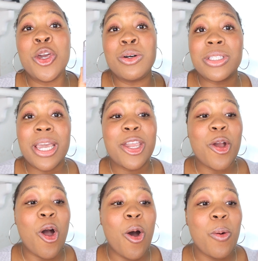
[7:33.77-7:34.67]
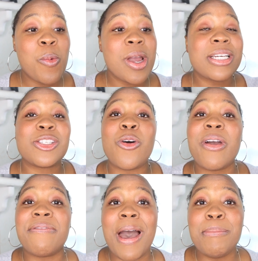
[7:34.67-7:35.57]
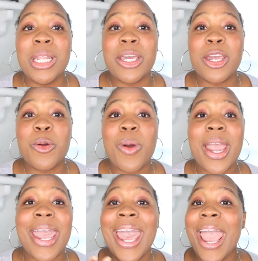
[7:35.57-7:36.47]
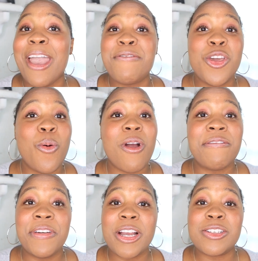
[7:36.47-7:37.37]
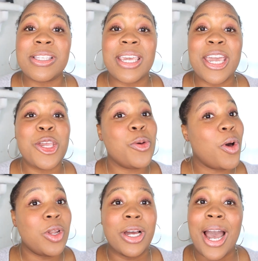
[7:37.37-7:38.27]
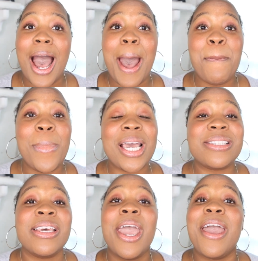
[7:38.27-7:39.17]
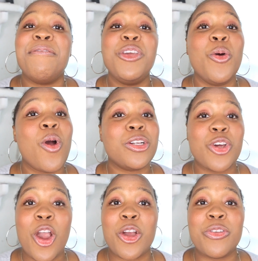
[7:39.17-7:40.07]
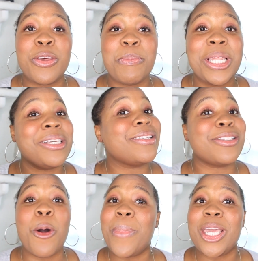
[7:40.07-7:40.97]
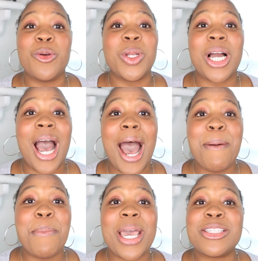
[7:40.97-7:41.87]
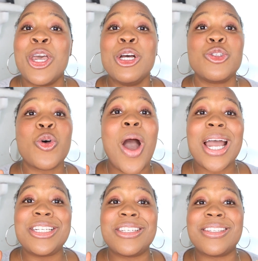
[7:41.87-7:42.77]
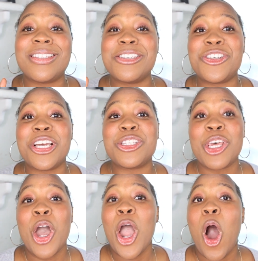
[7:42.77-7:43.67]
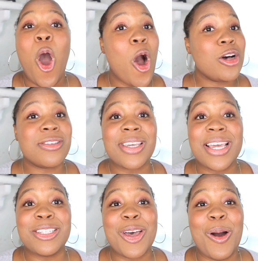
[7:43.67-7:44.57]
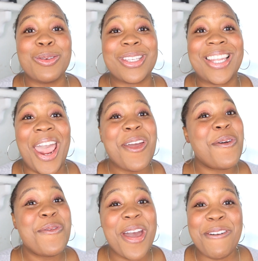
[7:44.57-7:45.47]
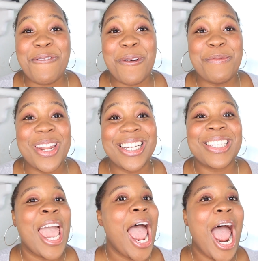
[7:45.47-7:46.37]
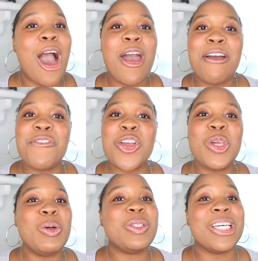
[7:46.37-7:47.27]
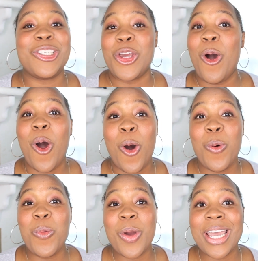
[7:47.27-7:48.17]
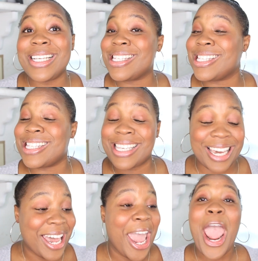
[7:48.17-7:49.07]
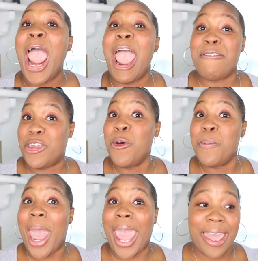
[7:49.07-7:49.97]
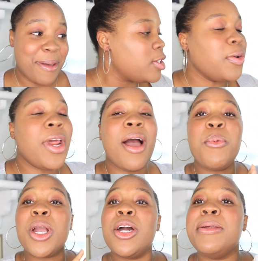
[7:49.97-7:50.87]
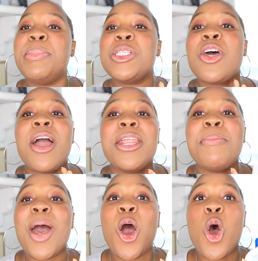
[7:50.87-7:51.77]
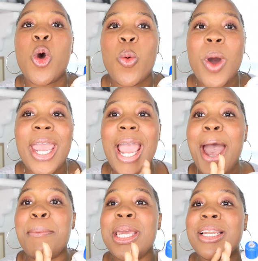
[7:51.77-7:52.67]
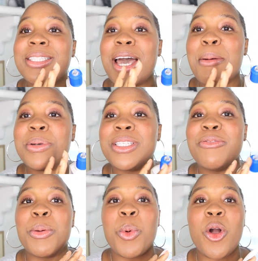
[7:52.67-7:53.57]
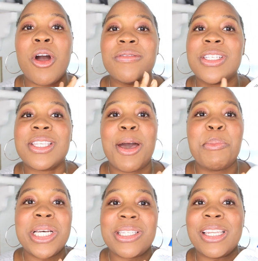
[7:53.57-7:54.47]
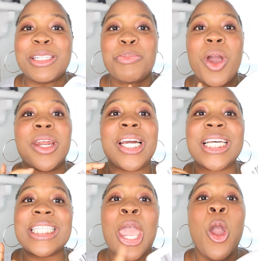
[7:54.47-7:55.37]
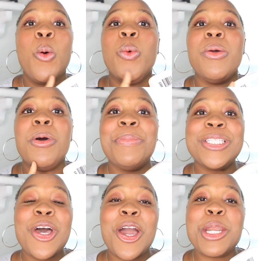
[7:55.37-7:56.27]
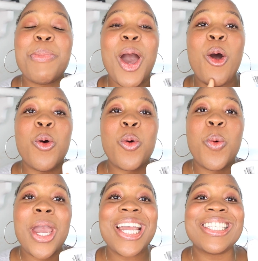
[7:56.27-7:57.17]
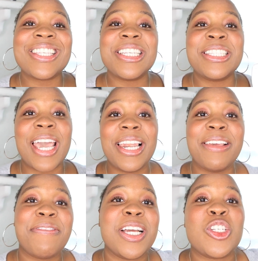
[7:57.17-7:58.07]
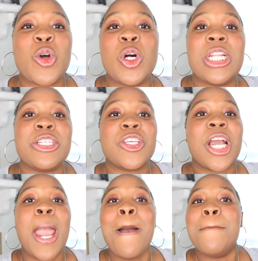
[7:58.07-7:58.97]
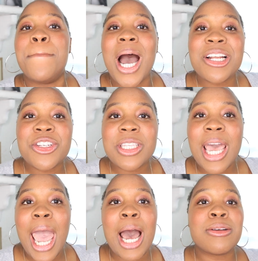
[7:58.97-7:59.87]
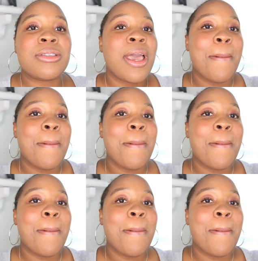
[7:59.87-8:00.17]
Use at your own risk. So if I'm looking gray, if you are fair skinned, you're going to look a hot mess. If you are darker than me, this is going to make you look a hot mess. So I just suggest all skin tones stay away from this. However, use at your own risk, if you may. So now we're going to be talking about Equate. I mean, the top is even broke off. This is how messy this product is. We will be talking about Equate's Daily Facial Cleanser. Botched the house.